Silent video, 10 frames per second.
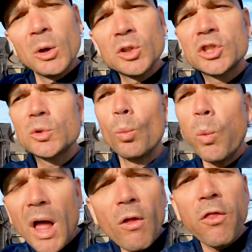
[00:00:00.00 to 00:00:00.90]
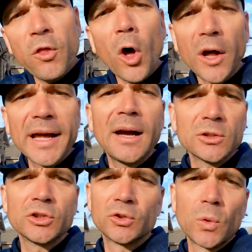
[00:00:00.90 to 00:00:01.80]
It's well thought
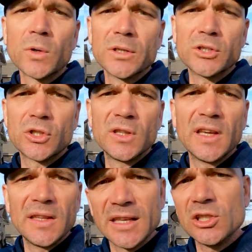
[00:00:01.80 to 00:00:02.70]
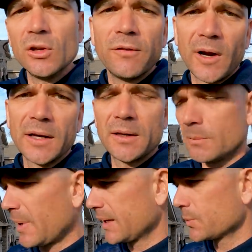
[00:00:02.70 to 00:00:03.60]
out storage that, that you find on a
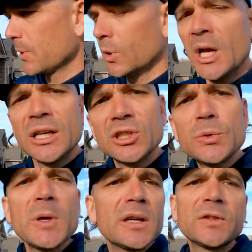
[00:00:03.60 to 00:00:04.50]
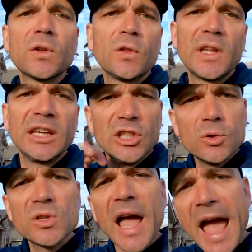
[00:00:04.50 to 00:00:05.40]
bass boat, just because they
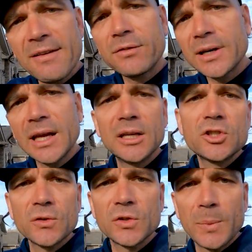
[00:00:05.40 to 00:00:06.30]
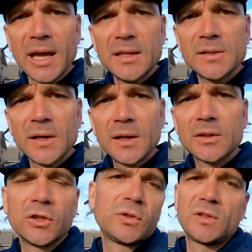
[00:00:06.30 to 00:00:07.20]
use every inch of space
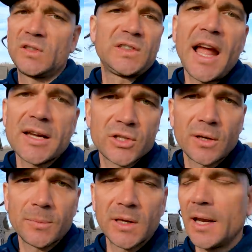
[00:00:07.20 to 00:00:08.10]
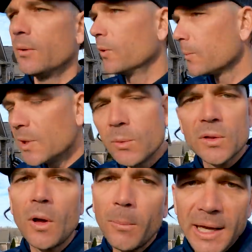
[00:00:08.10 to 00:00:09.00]
to, to stash something. And with me,
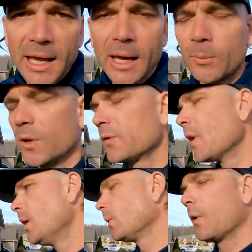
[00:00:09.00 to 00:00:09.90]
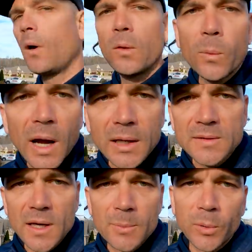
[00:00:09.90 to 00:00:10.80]
with all my cameras, with all the
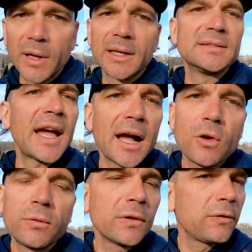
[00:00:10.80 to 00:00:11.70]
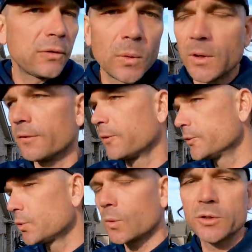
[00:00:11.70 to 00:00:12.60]
rods that I bring, tackle for Florida, for
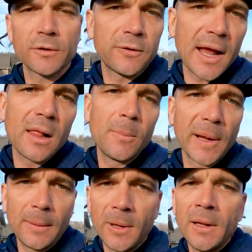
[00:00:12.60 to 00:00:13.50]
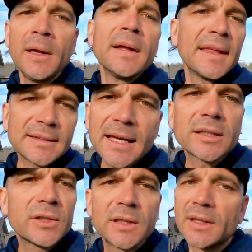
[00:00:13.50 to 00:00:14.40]
Georgia, for Alabama, that's
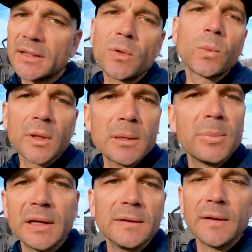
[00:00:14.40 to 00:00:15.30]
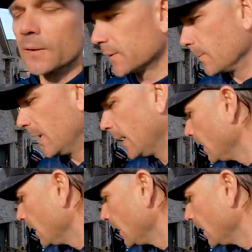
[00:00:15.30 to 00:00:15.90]
actually, that's a really big deal to me.